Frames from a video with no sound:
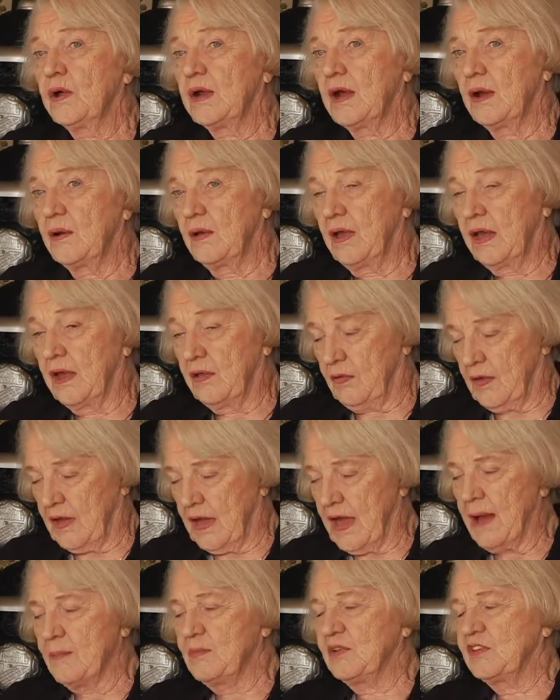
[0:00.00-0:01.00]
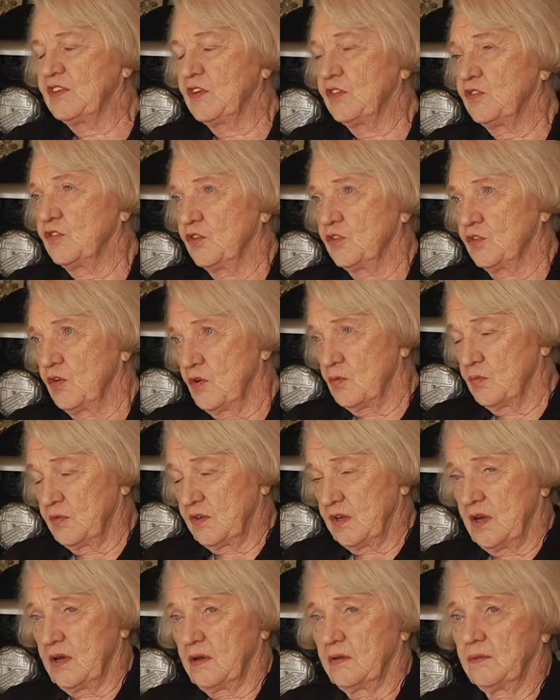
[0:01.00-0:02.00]
In the Abbott sisters'
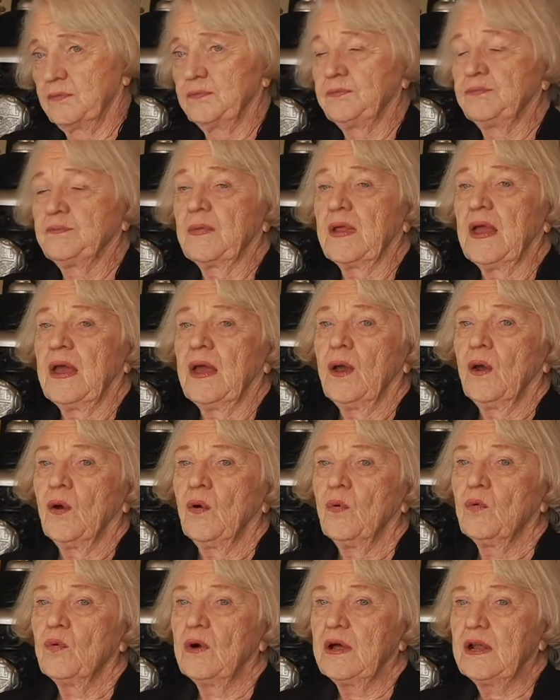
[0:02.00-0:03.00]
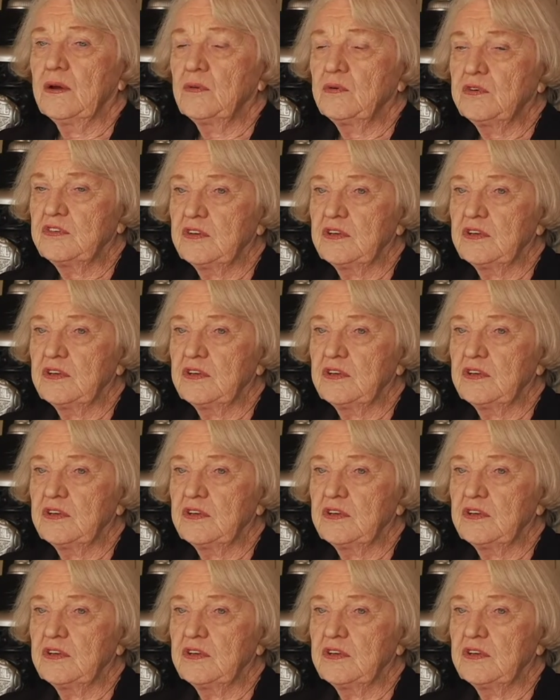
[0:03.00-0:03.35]
hometown. When I was